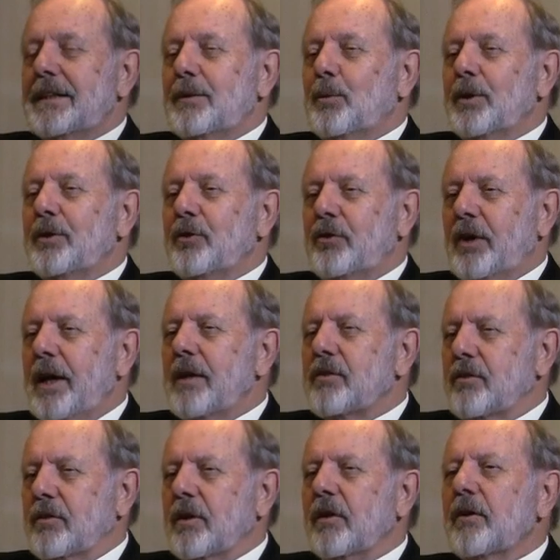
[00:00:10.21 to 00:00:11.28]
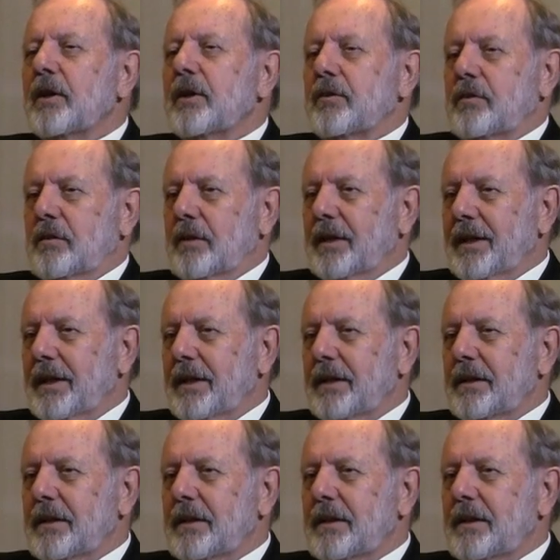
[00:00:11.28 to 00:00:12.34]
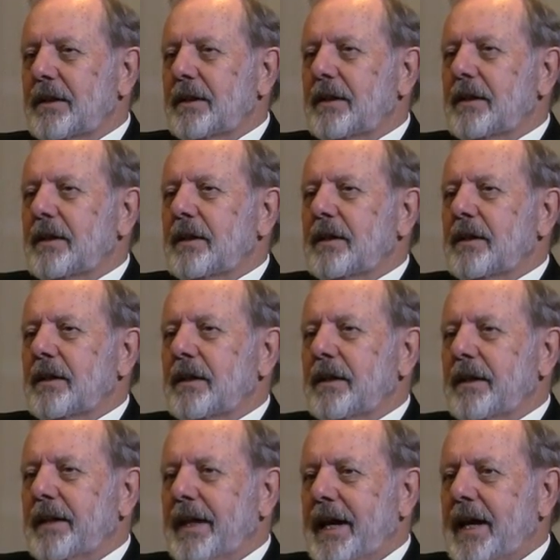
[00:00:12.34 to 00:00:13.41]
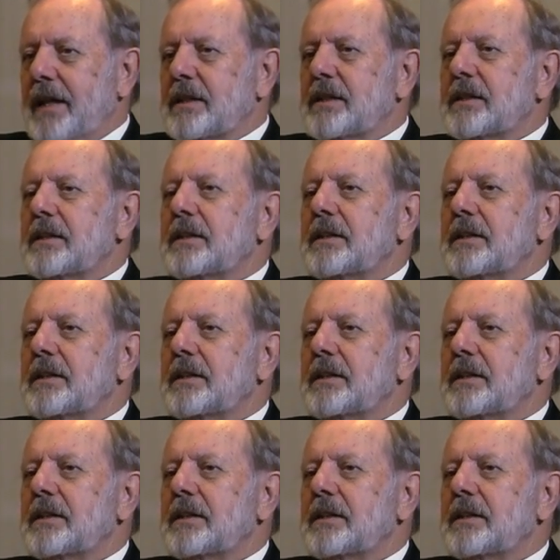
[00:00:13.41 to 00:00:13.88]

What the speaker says: when you take seriously that